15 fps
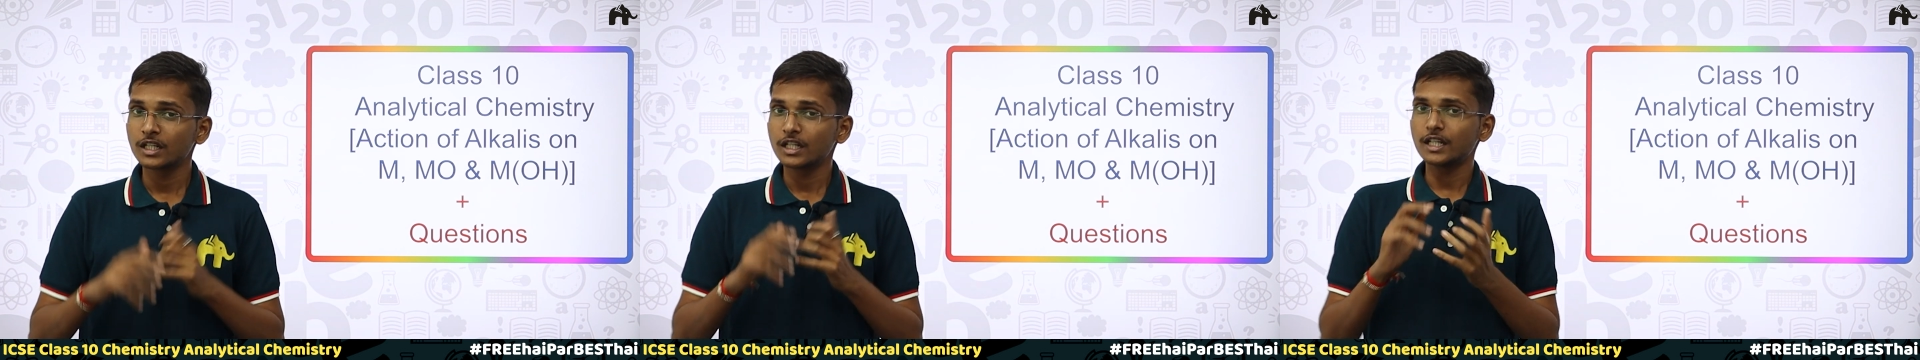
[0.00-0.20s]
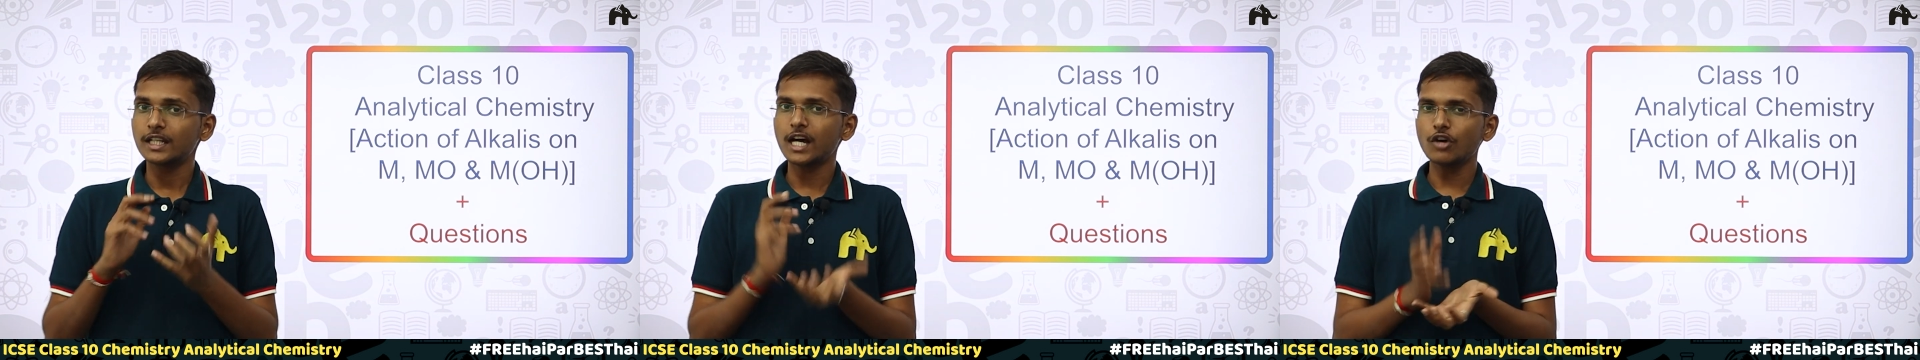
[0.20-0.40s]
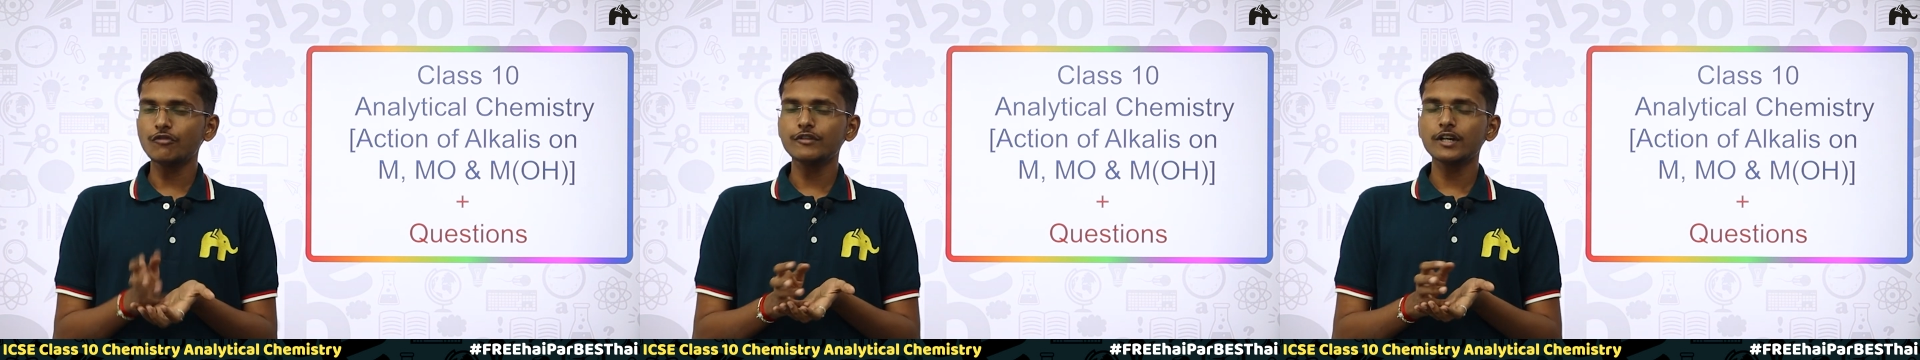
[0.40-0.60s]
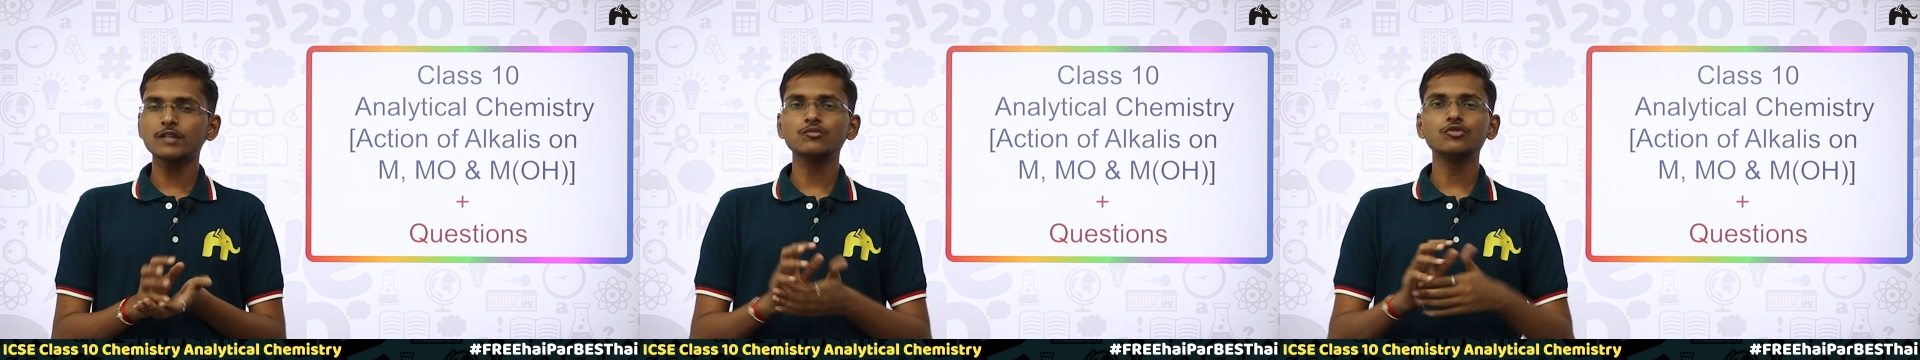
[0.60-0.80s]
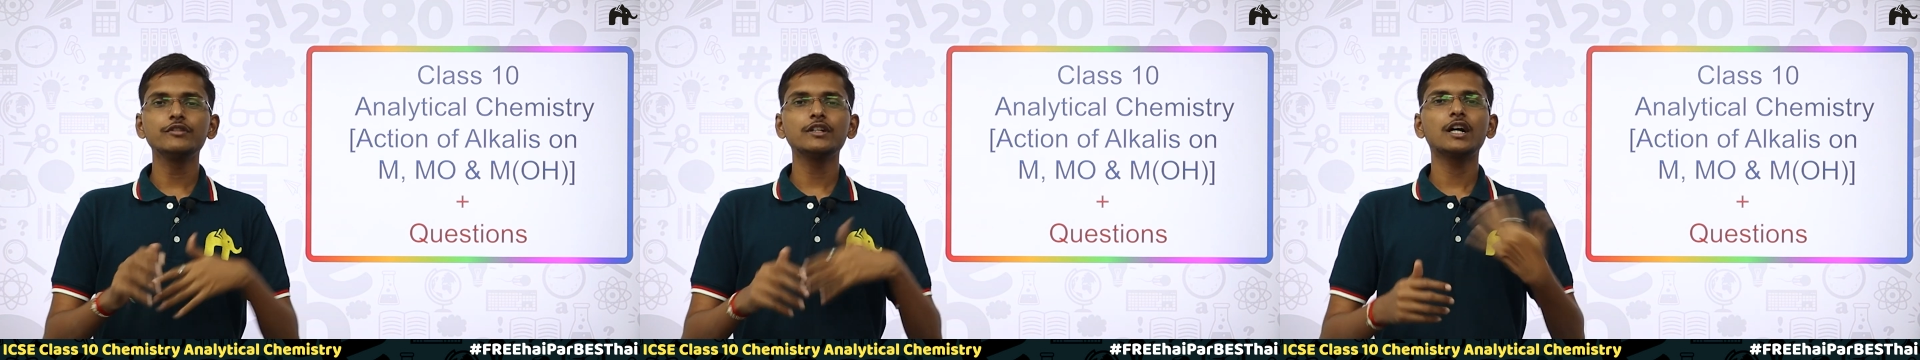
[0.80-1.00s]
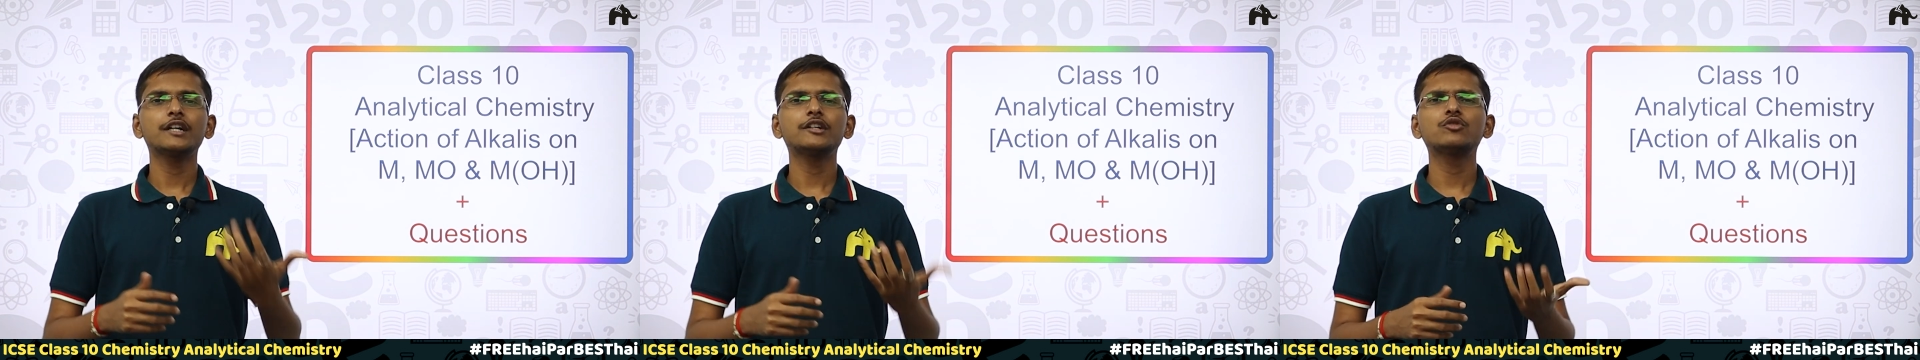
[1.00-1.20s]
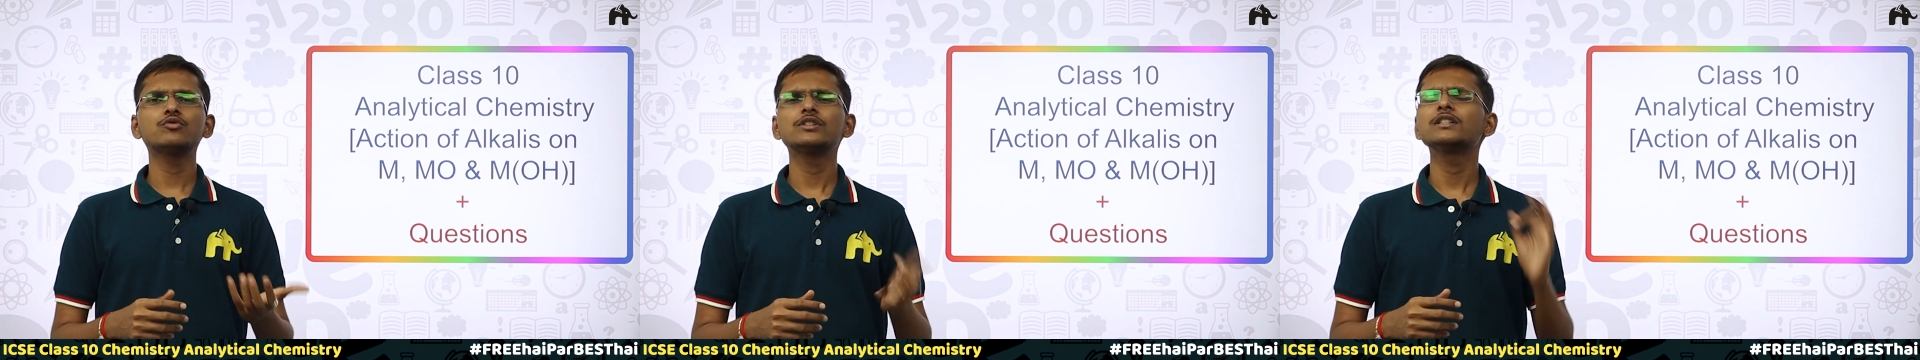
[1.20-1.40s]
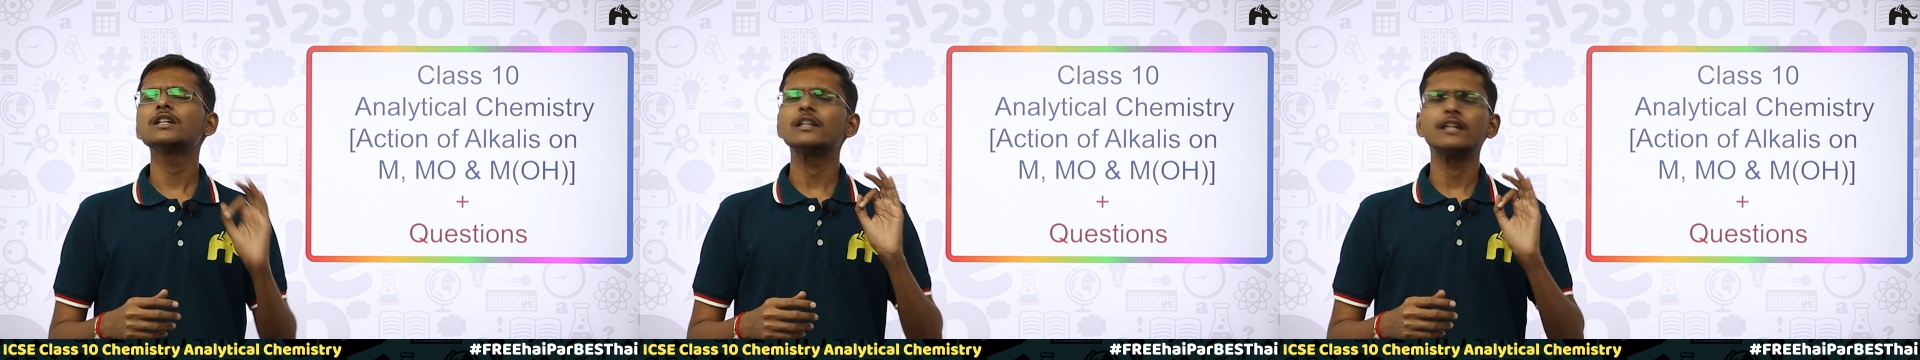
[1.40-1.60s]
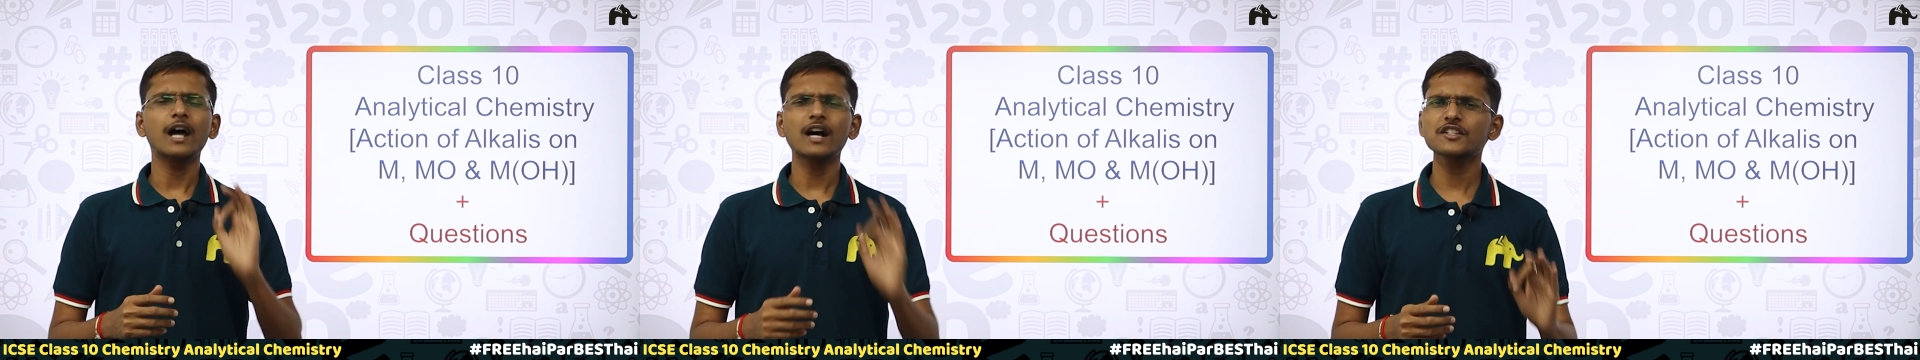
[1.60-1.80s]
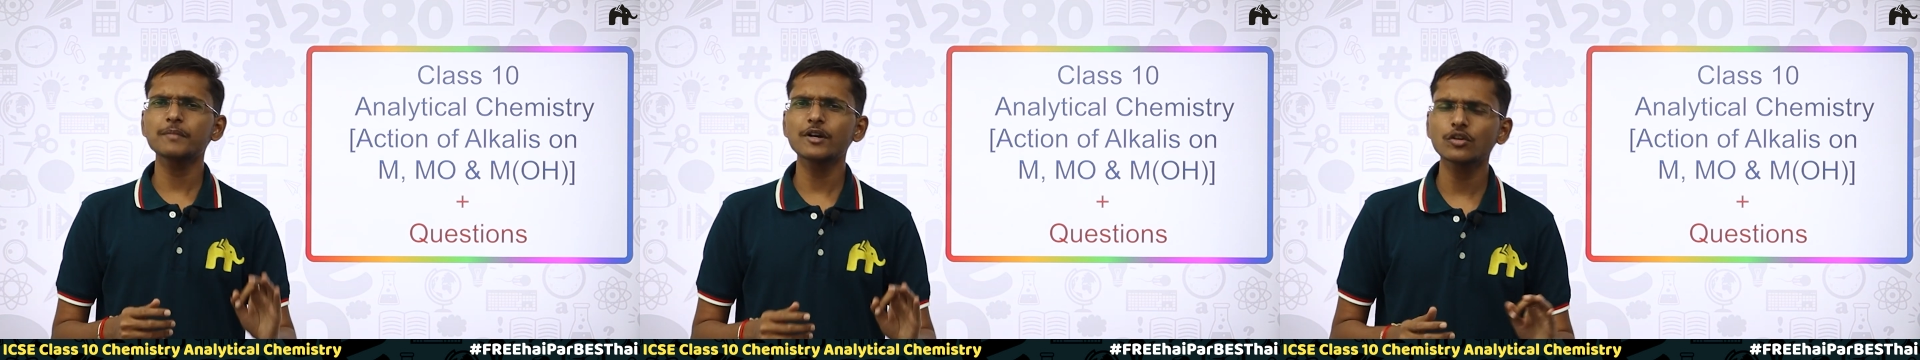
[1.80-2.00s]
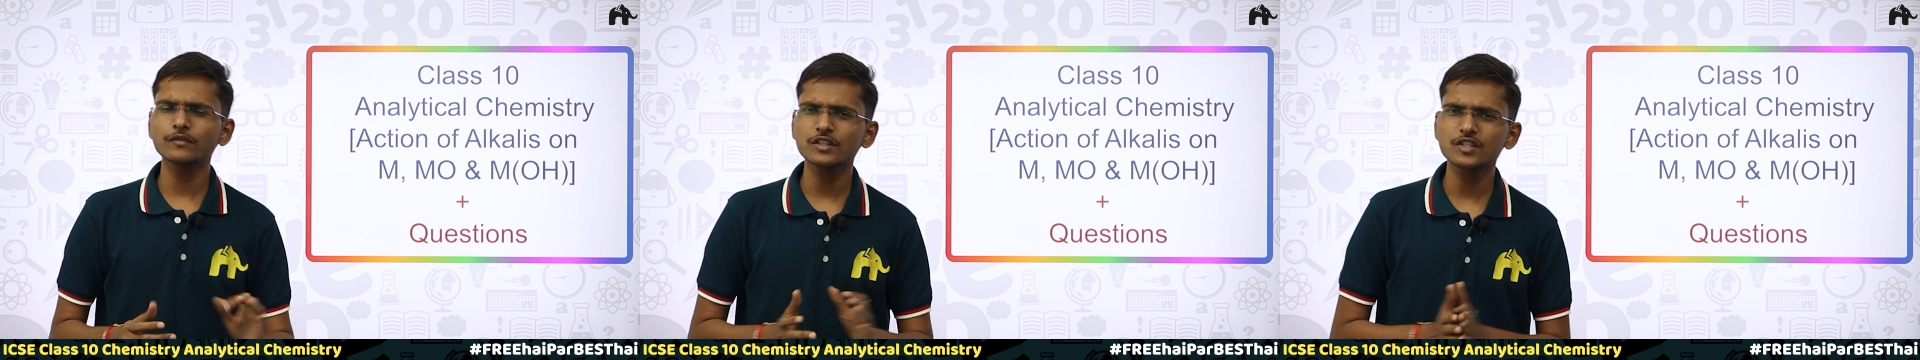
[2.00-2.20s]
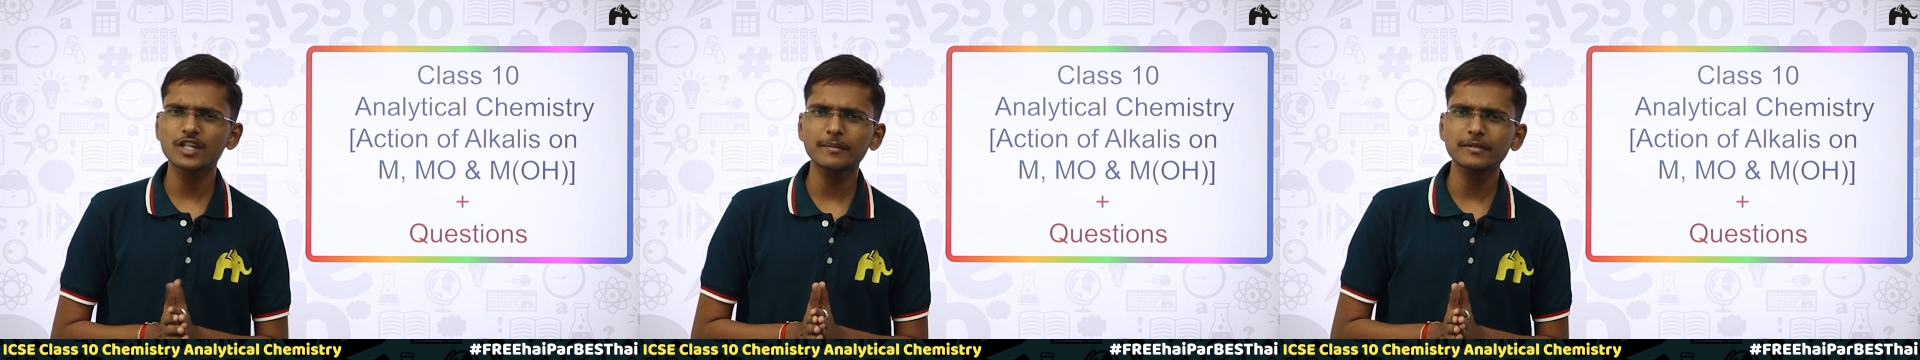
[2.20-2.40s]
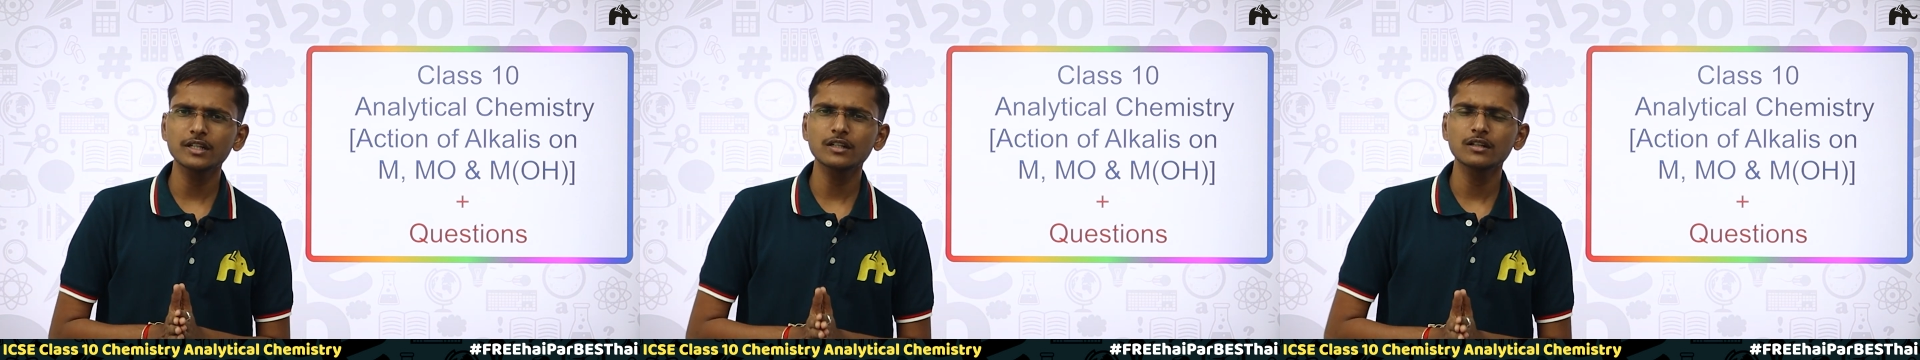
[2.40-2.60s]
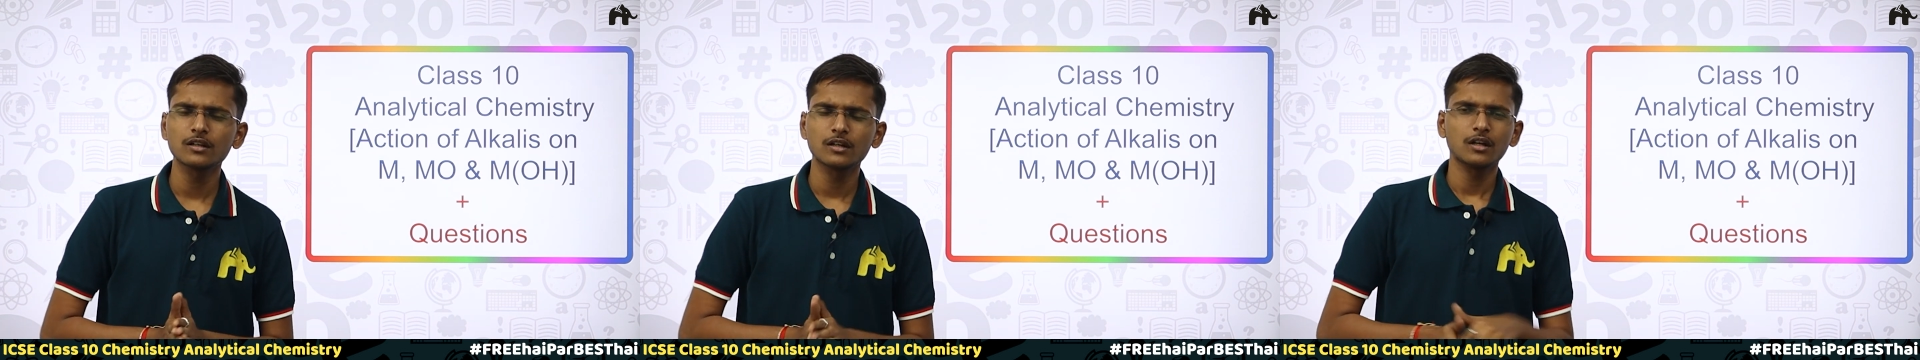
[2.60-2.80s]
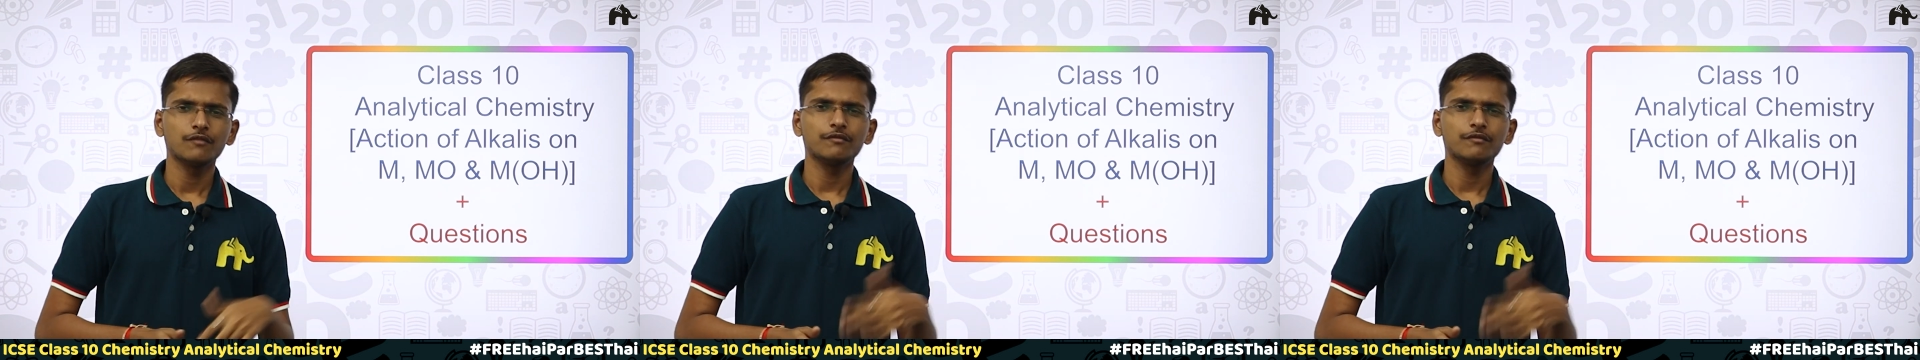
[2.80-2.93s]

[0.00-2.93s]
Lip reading: Now we are moving ahead to see the last part of this chapter,